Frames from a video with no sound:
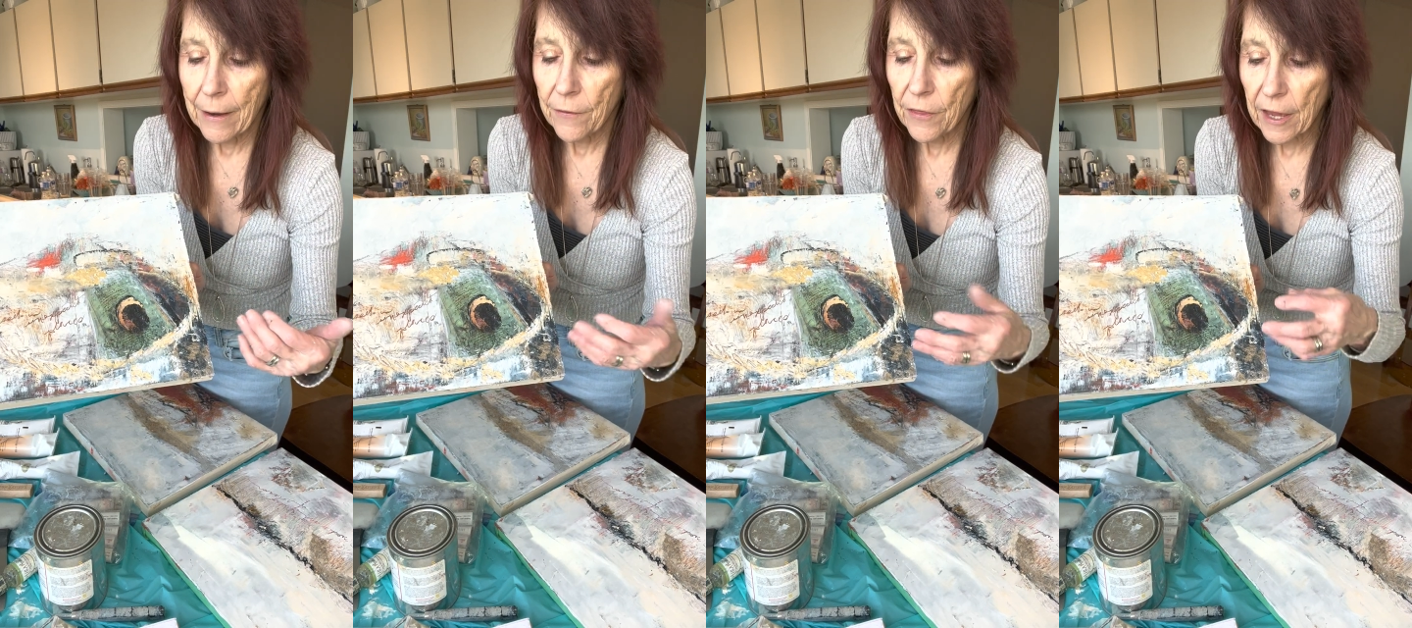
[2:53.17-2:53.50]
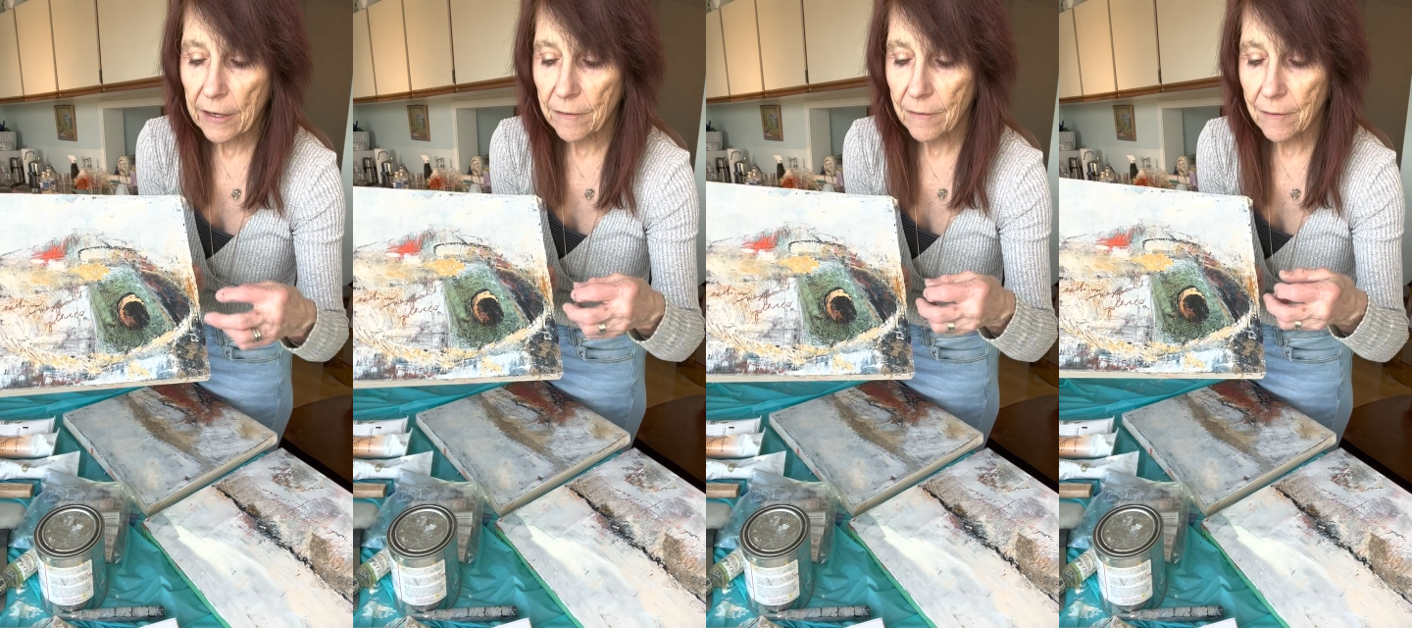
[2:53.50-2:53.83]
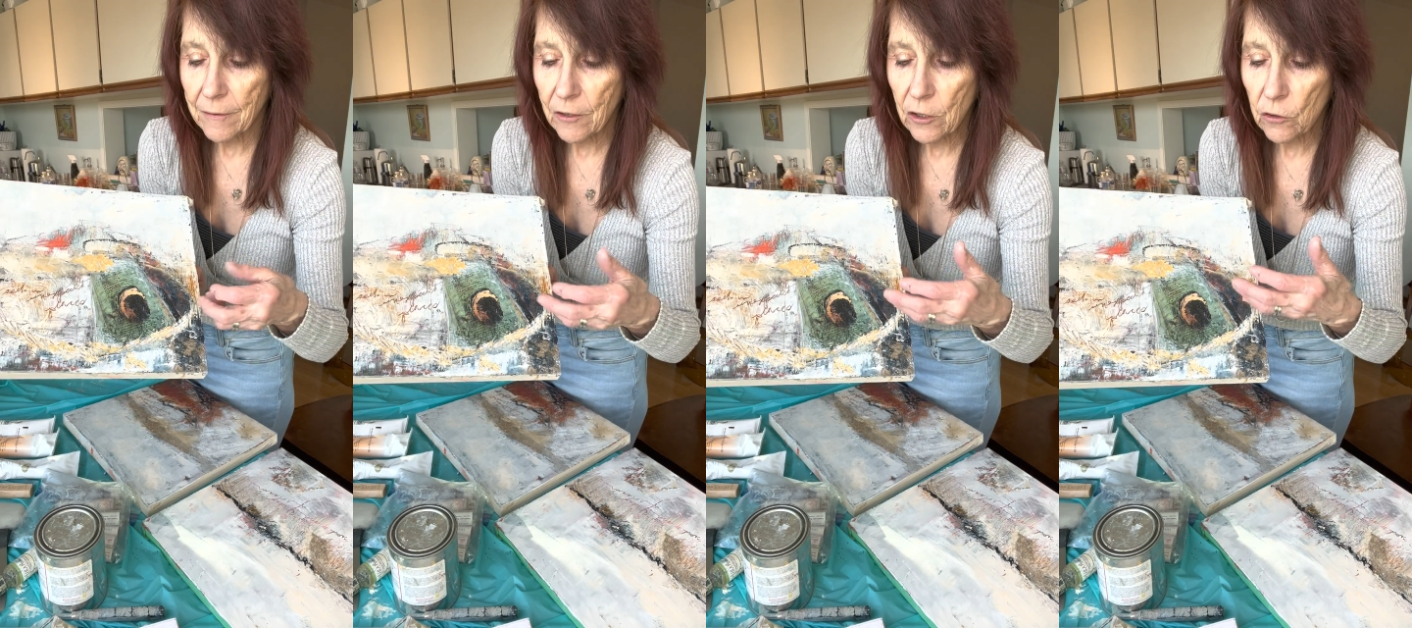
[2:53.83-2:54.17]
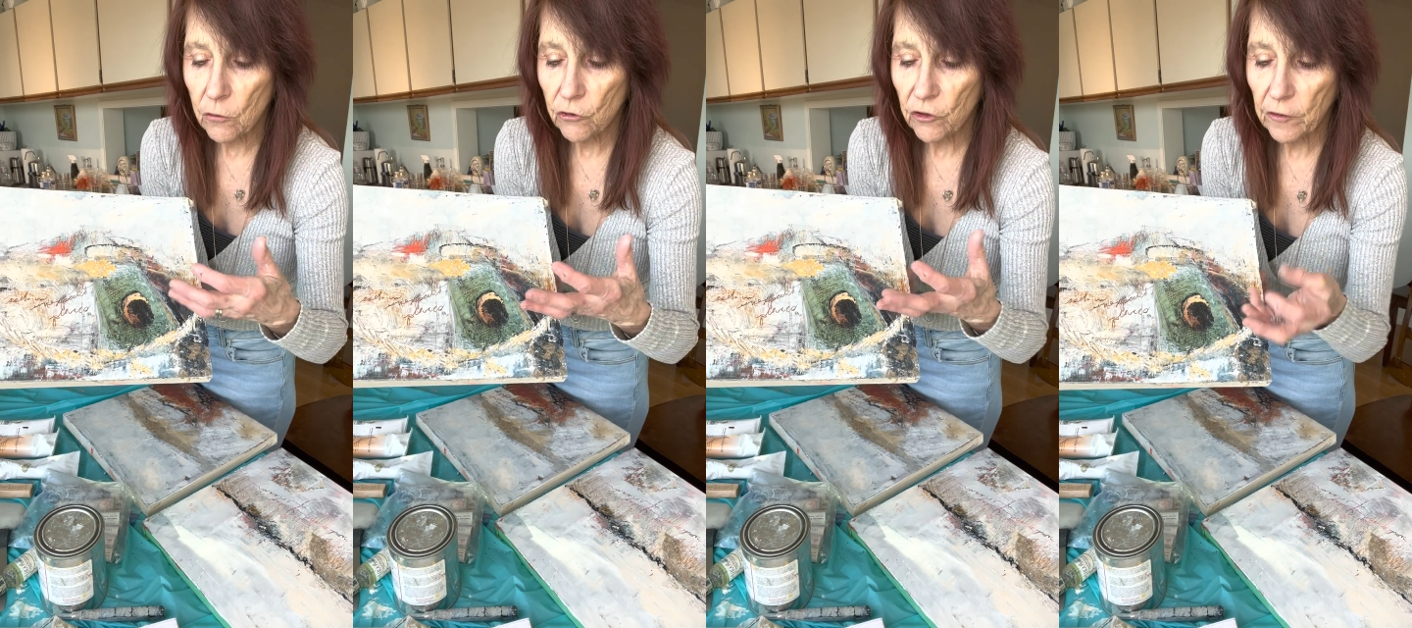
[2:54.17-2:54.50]
that, you
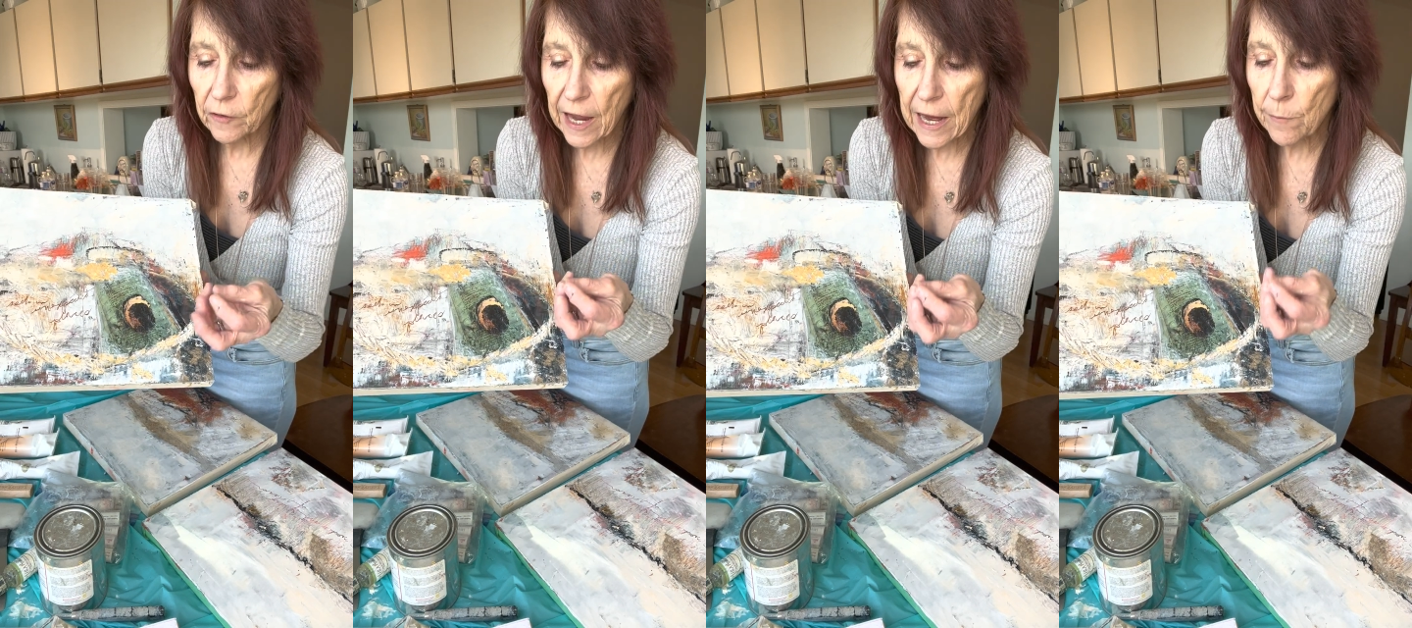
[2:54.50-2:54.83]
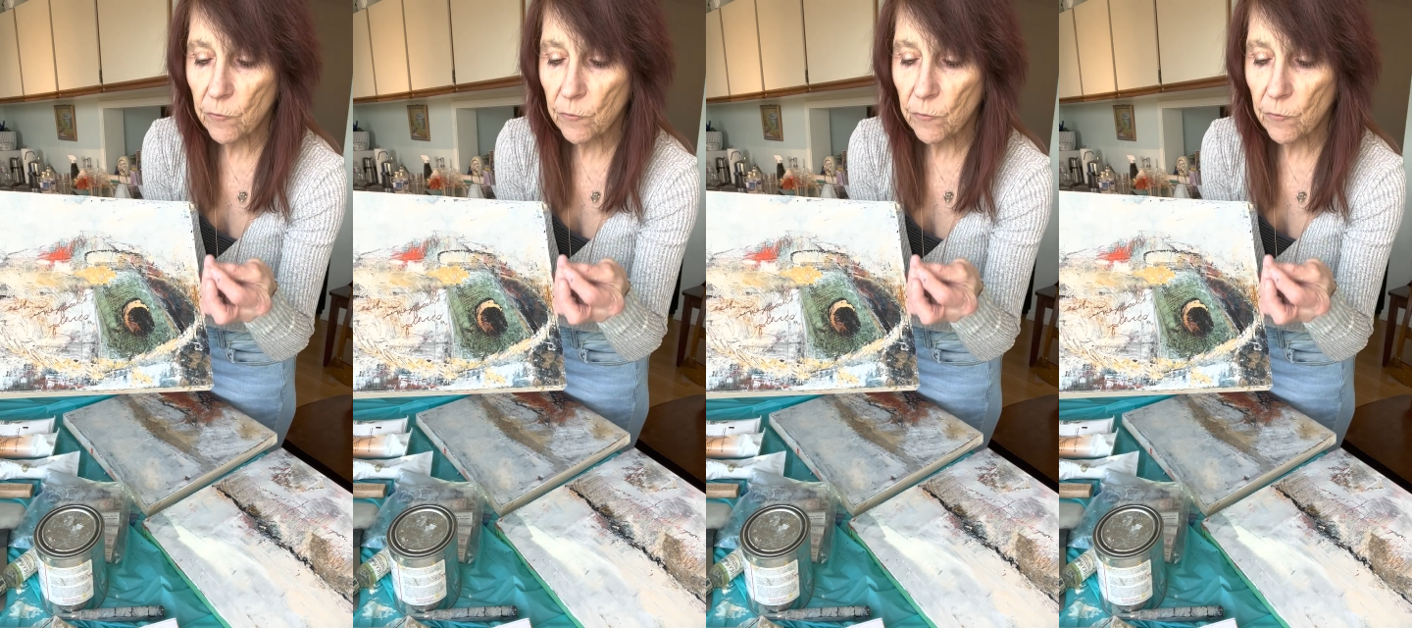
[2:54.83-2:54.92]
know, just came